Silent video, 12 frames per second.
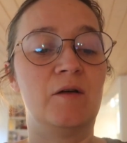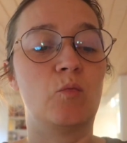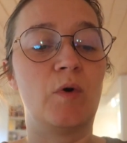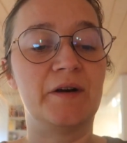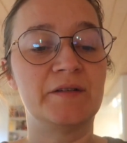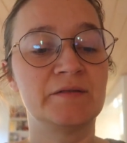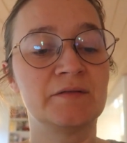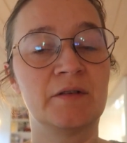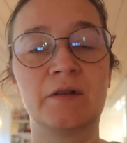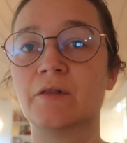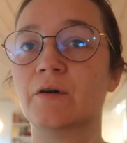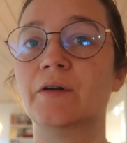one
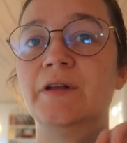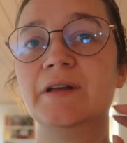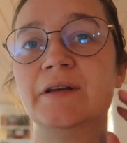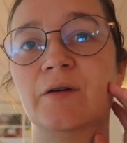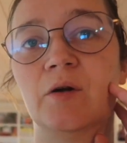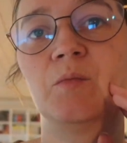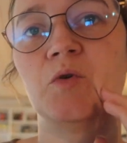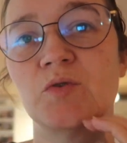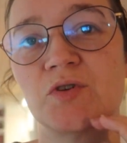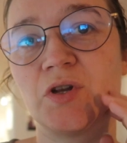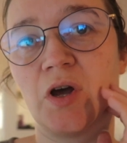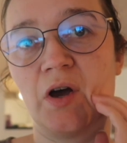thirty
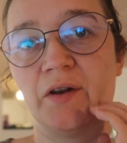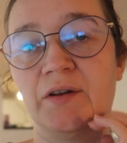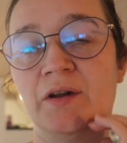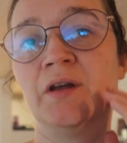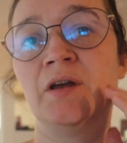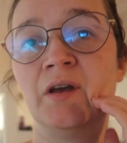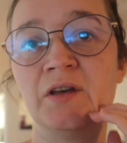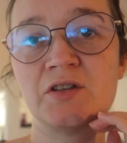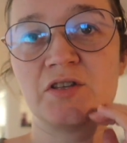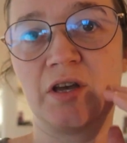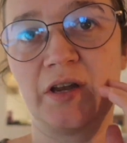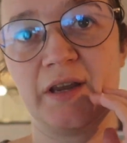almost on
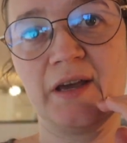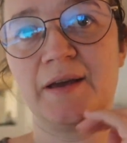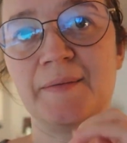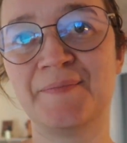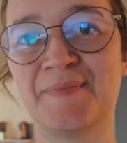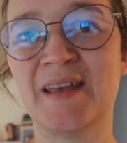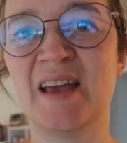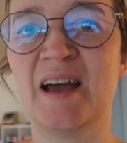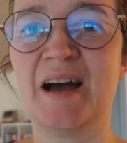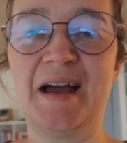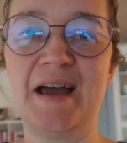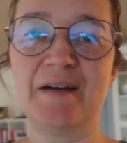Sunday.
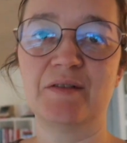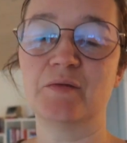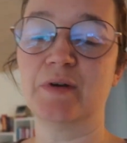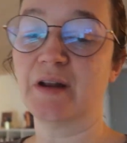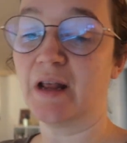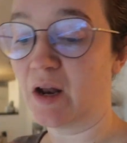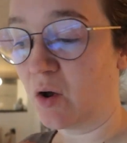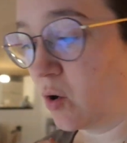I haven't read a